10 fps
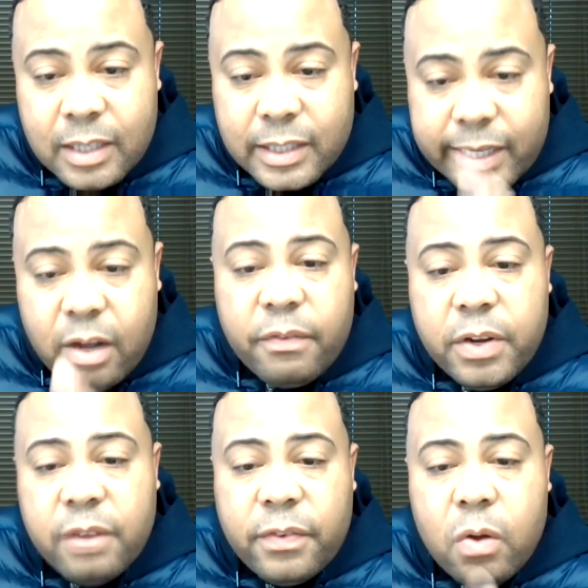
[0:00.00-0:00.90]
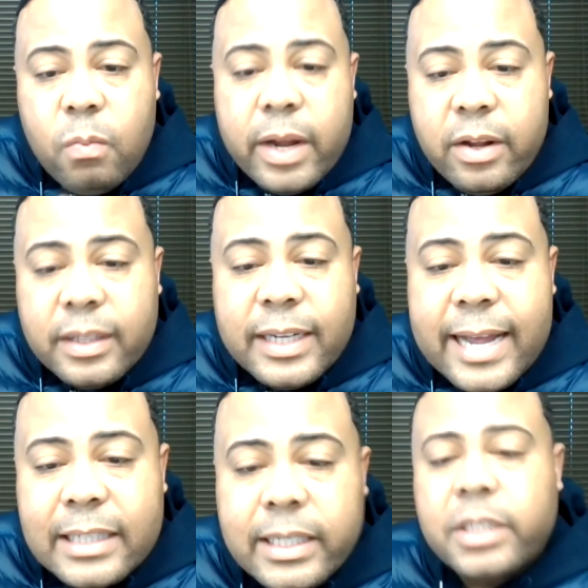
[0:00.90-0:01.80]
Stay off of your phone while you're at the
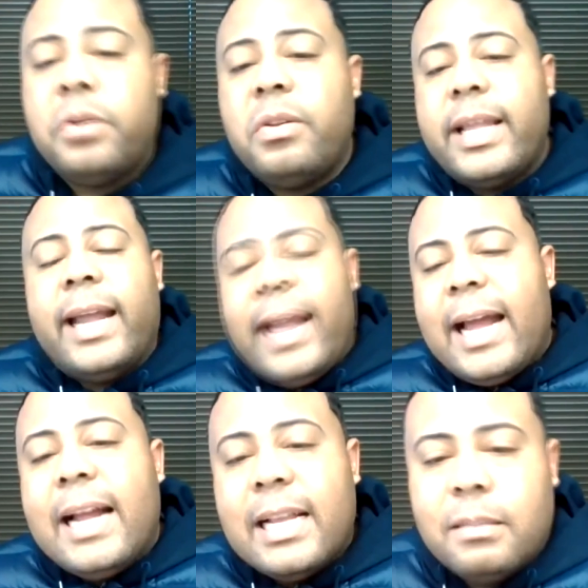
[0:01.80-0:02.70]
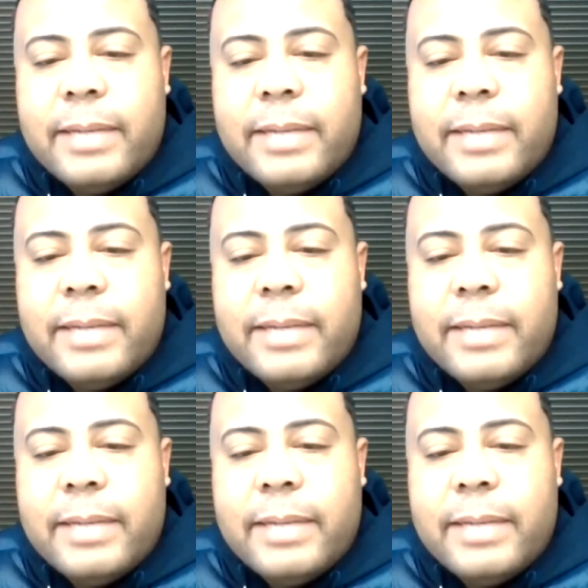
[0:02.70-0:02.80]
gas station. You think, hey, I got some